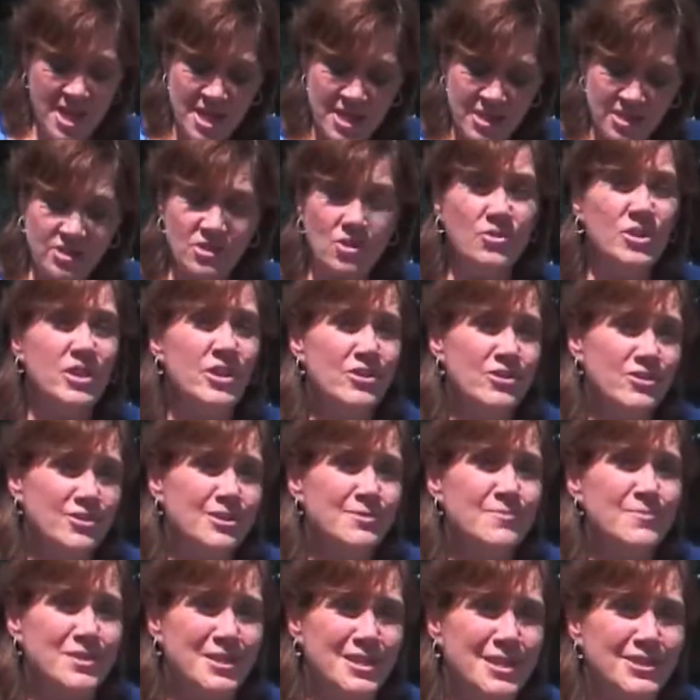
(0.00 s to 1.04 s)
So here are
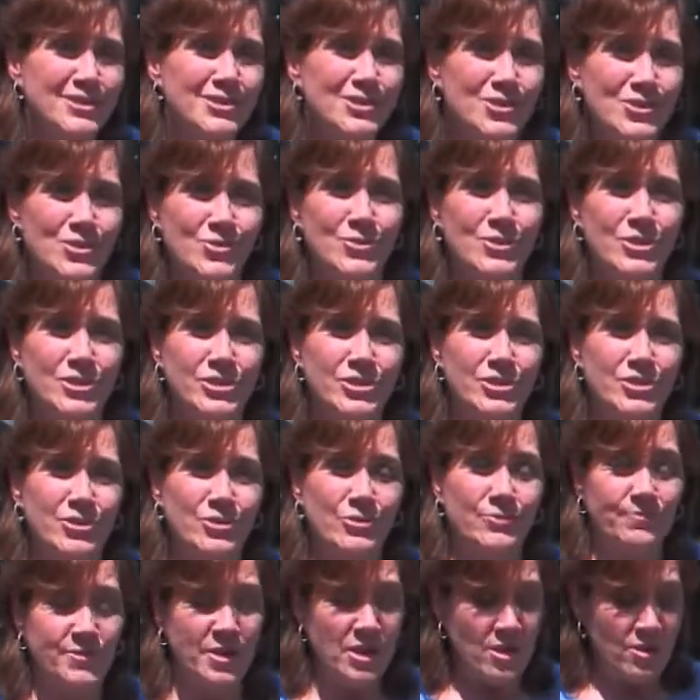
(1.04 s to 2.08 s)
some things that you can
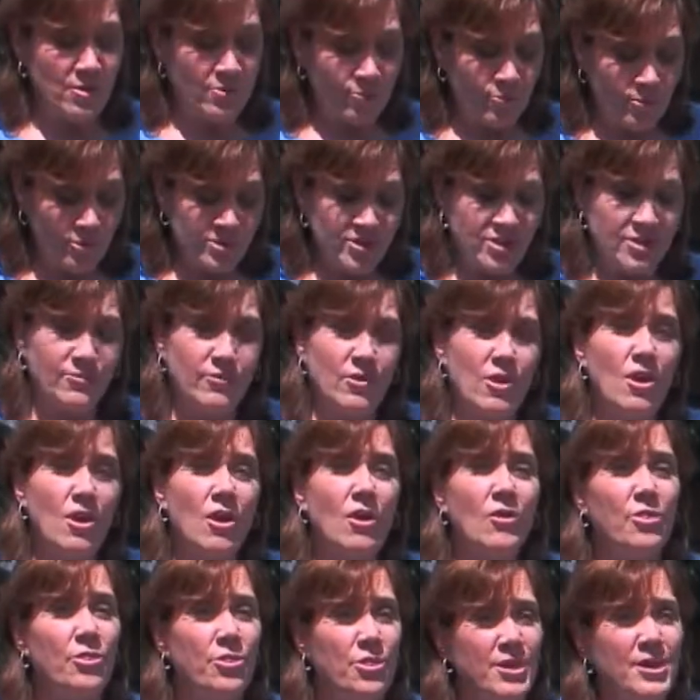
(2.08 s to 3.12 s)
do. First of all,
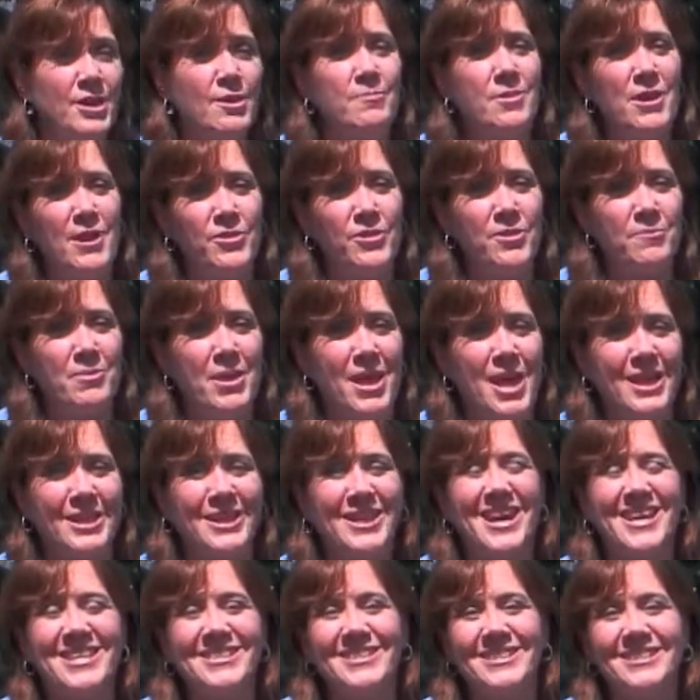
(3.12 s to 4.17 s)
think about the bad
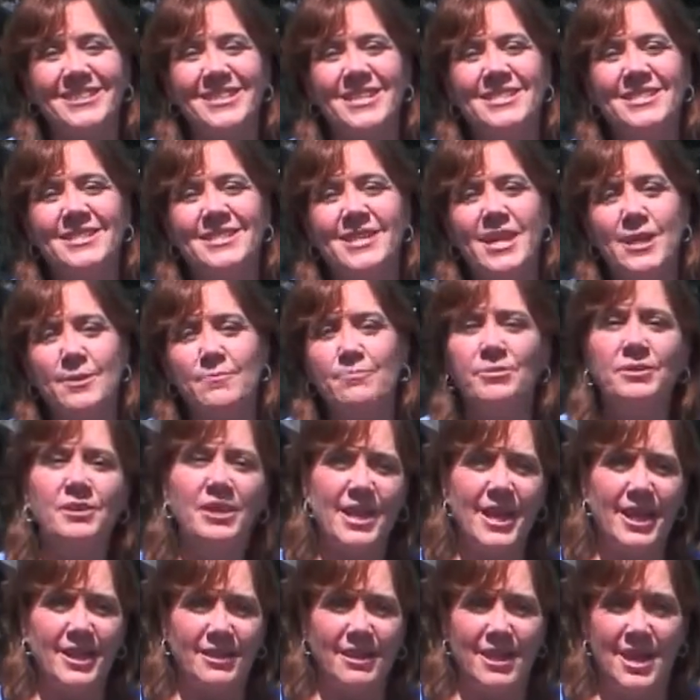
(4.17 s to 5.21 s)
guys. Let's take
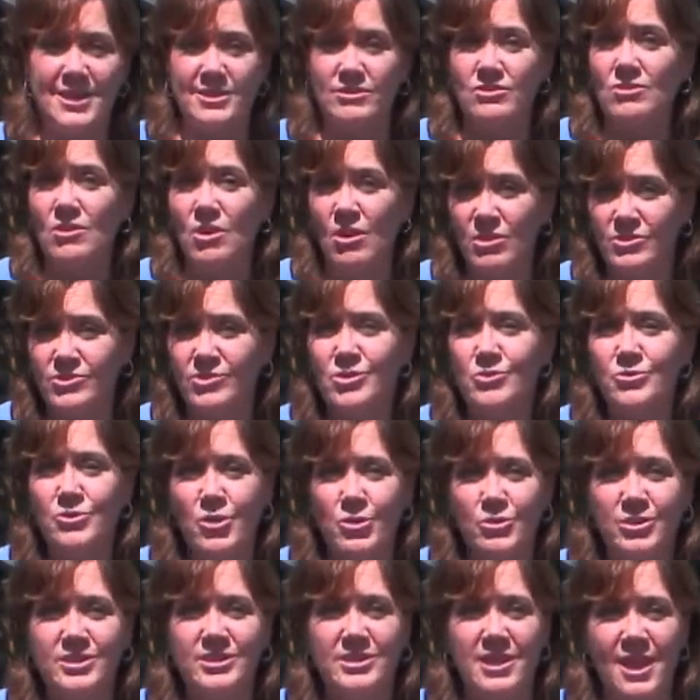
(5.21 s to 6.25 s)
plant lice, also
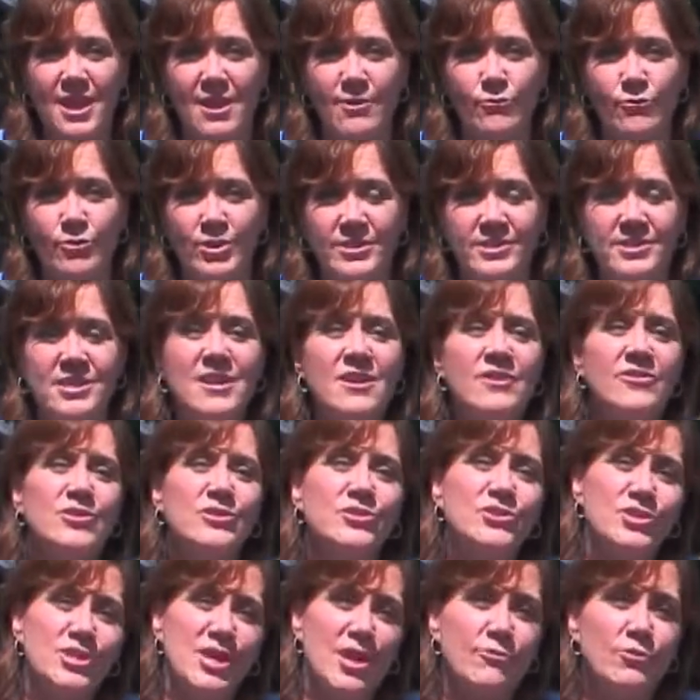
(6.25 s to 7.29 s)
known as aphids. There's
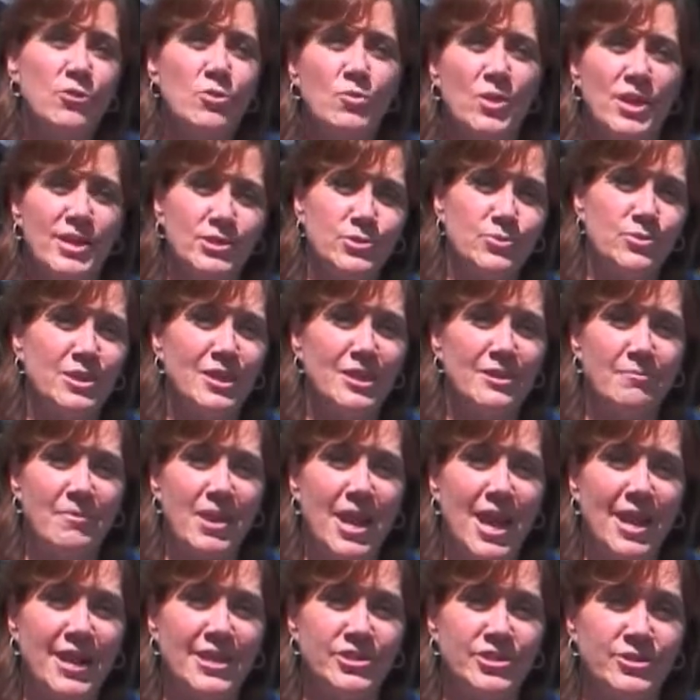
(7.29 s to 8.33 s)
several ways we can
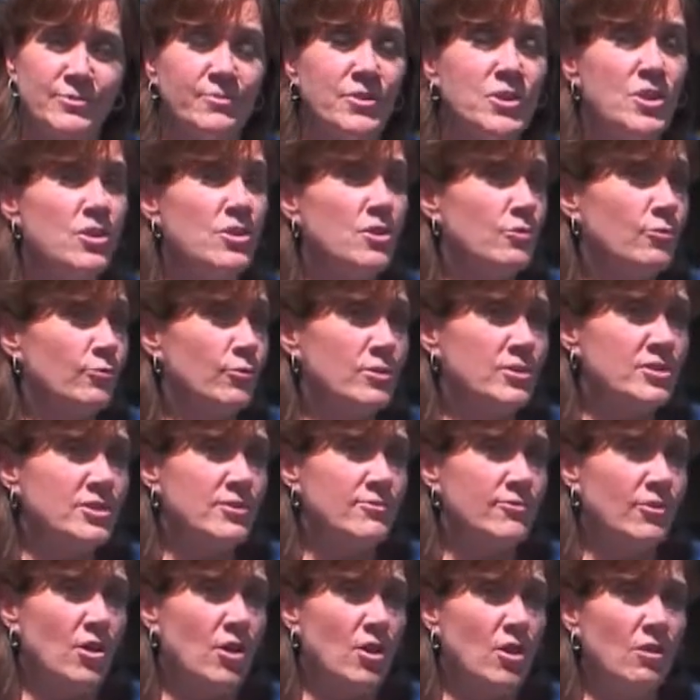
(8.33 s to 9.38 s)
manage them. First of
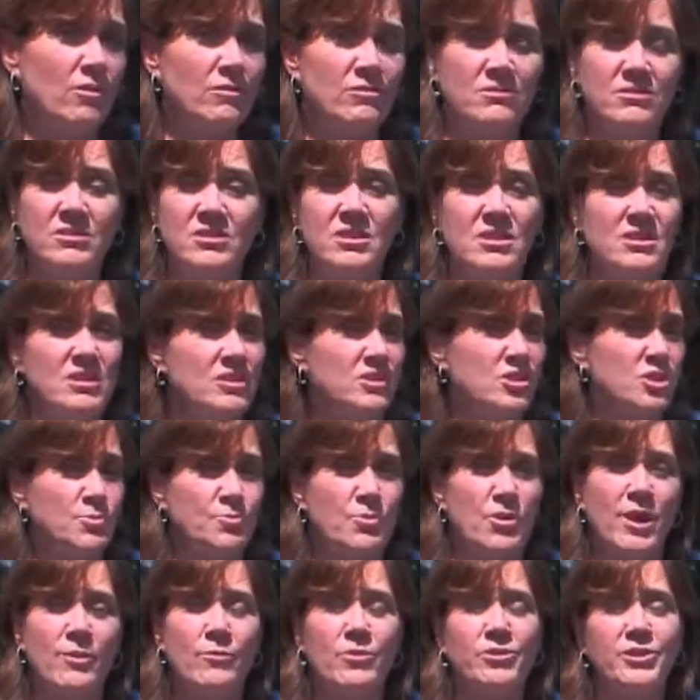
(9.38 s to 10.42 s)
all,
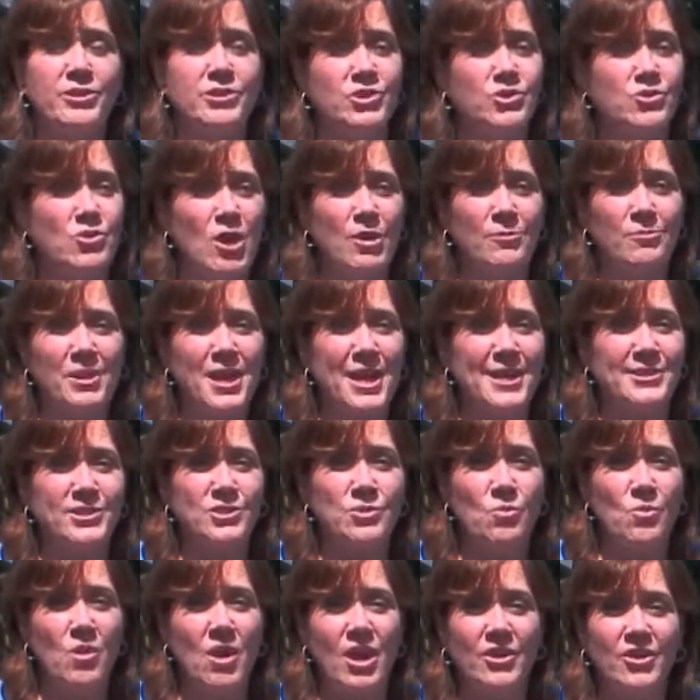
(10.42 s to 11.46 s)
spray them with a strong blast of
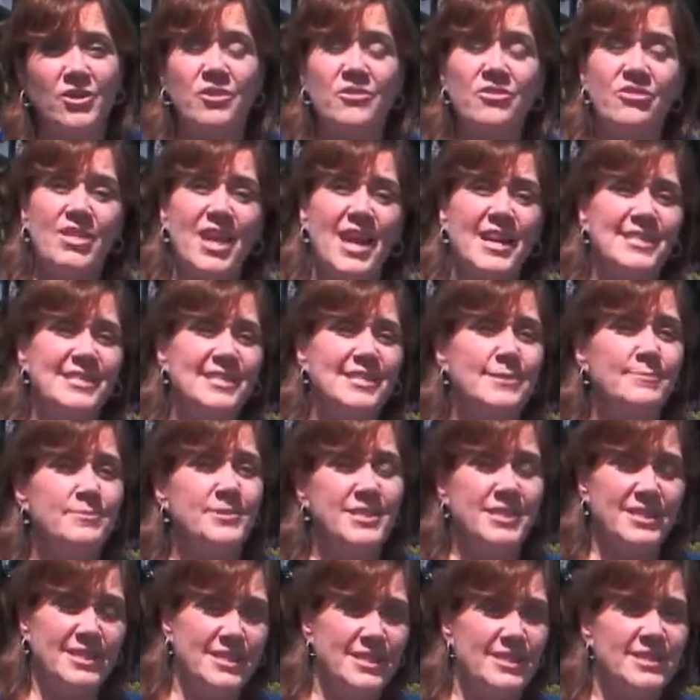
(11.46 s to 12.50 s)
water. That seems
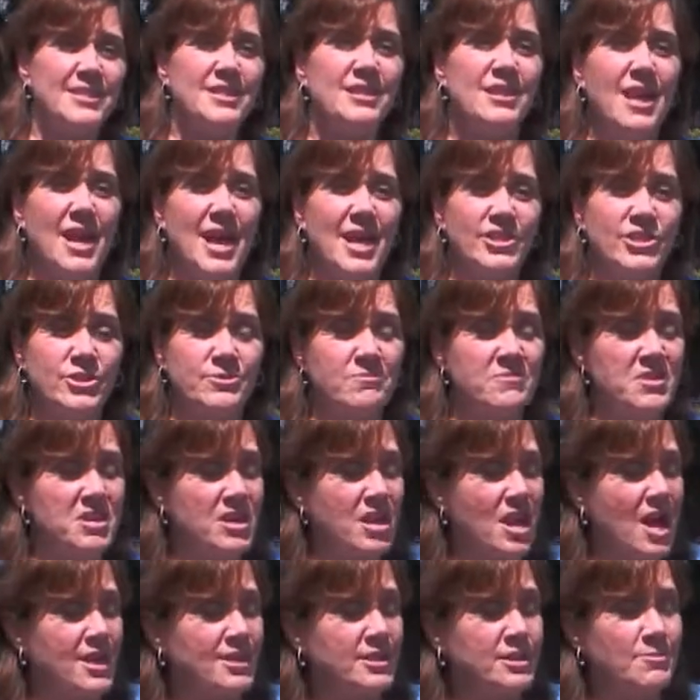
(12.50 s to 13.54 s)
to dislodge them,
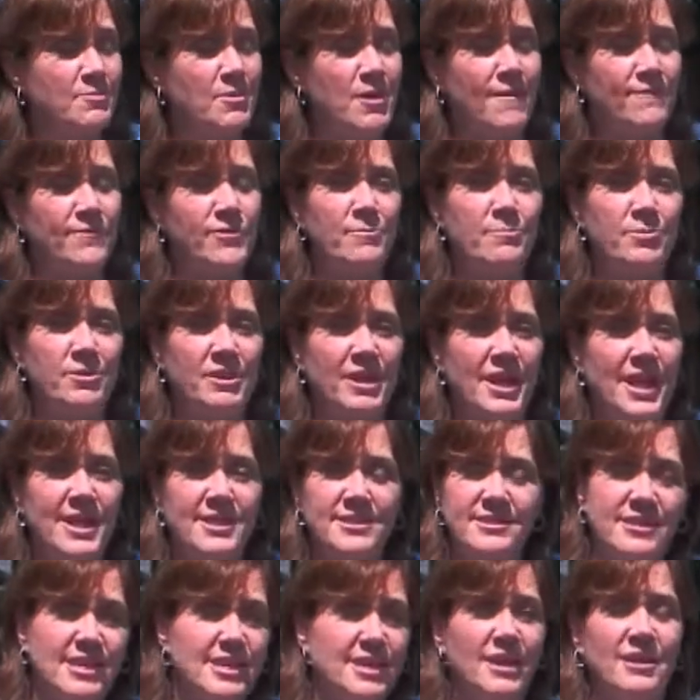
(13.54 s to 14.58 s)
knocks them off the
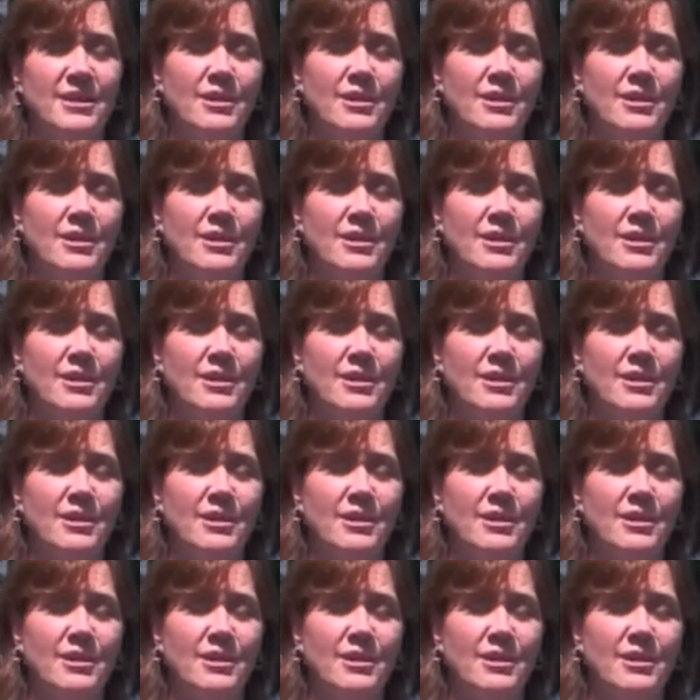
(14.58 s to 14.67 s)
plants, they get